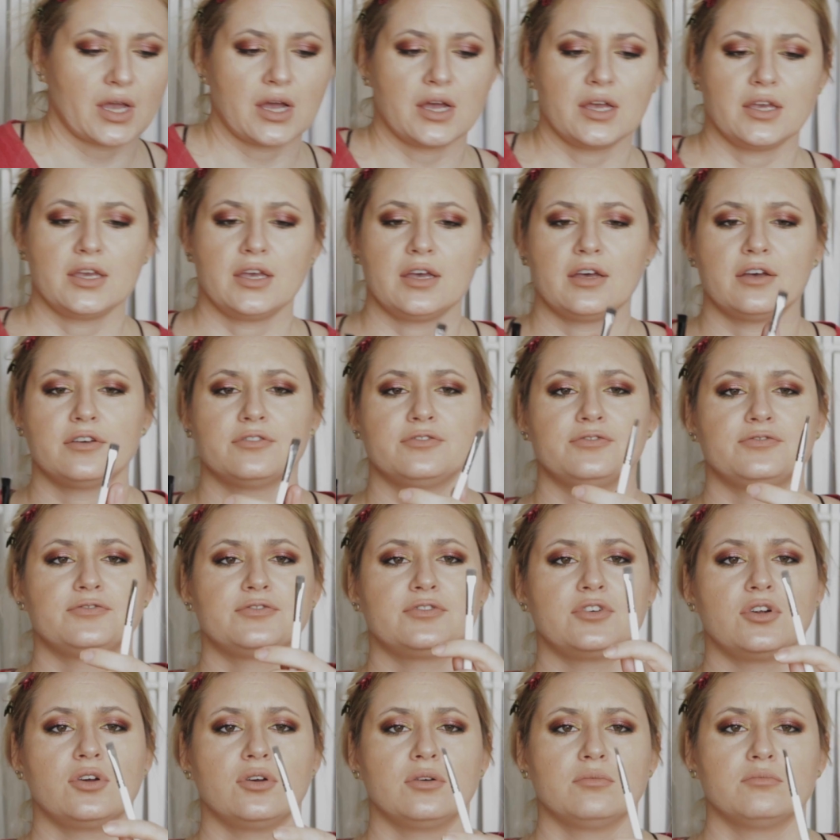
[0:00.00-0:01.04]
I have
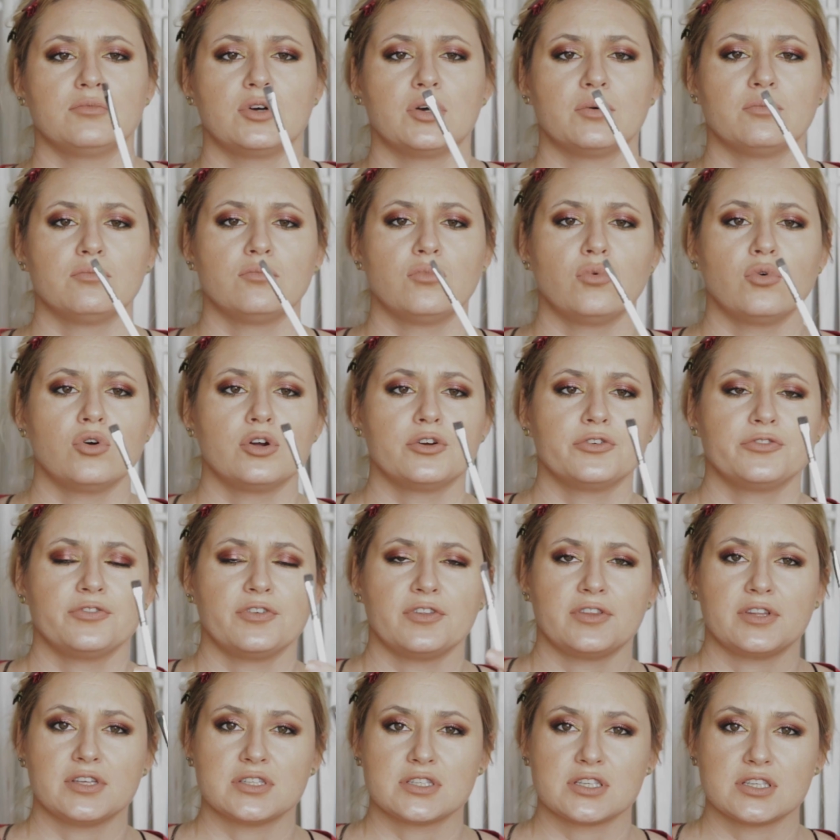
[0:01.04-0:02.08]
from
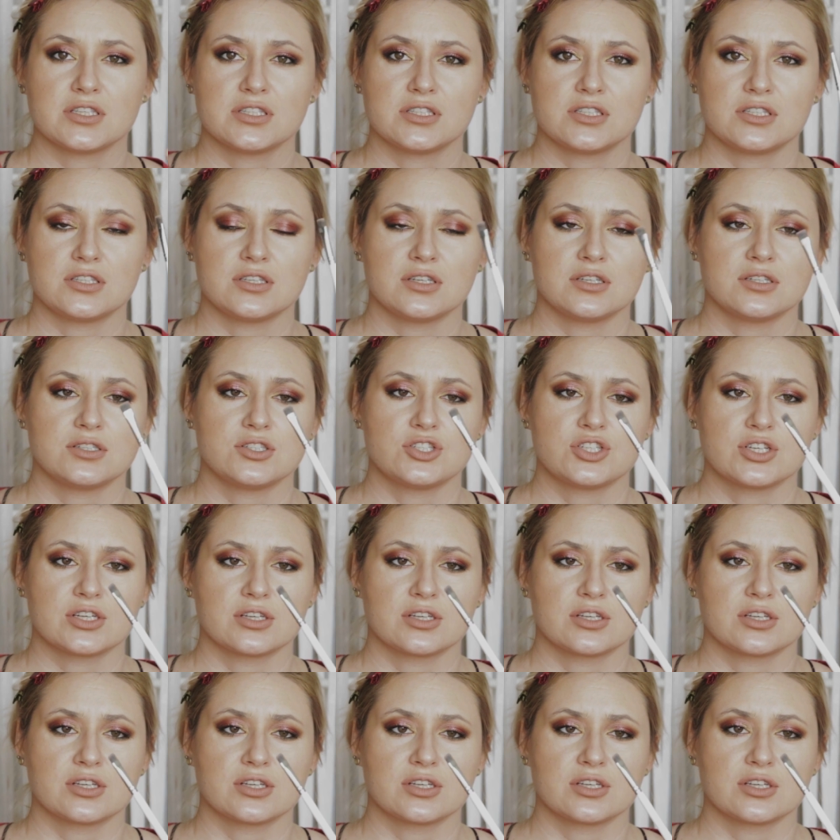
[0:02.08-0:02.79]
Morphe, this is the